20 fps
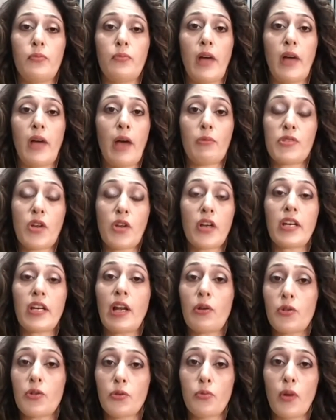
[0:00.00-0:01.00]
was not
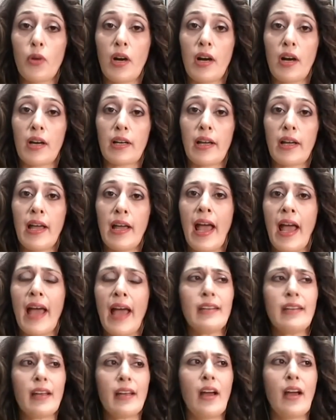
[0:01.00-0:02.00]
allowed to work.
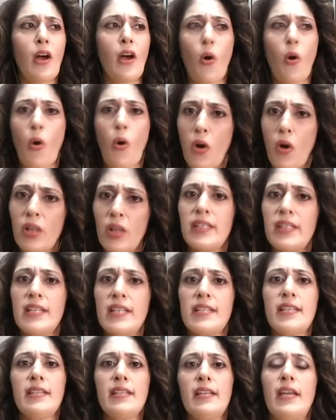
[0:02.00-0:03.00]
And all
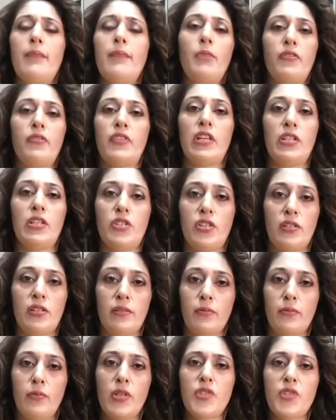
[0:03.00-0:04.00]
this in the name of
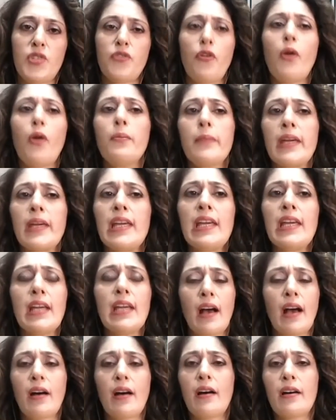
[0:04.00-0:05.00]
religion, which for me
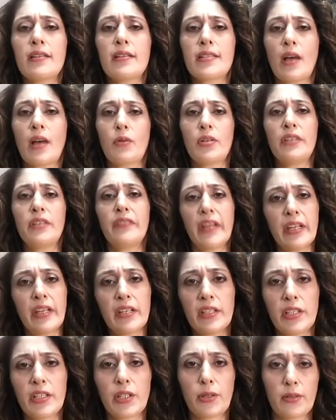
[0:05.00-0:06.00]
sounded very
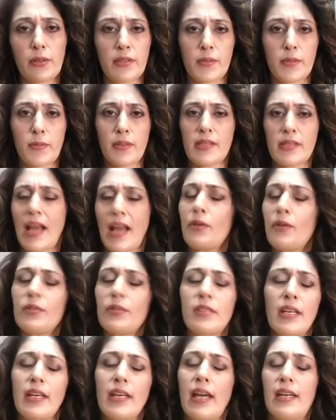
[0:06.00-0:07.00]
ridiculous because I don't
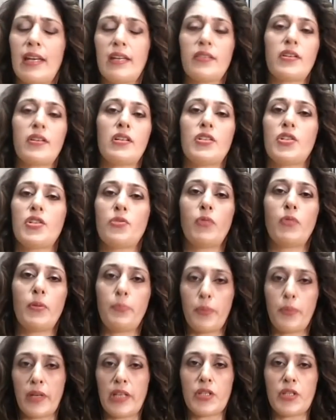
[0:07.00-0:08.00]
think any religion will
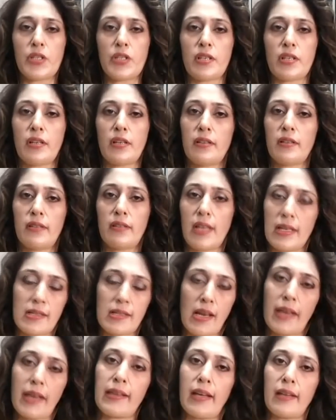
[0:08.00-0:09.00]
preach things
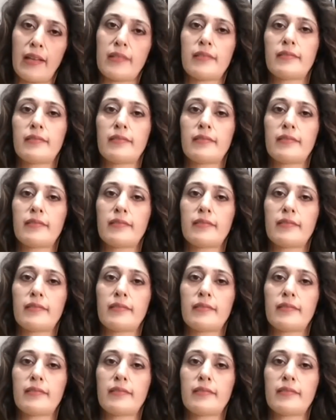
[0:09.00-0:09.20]
like that.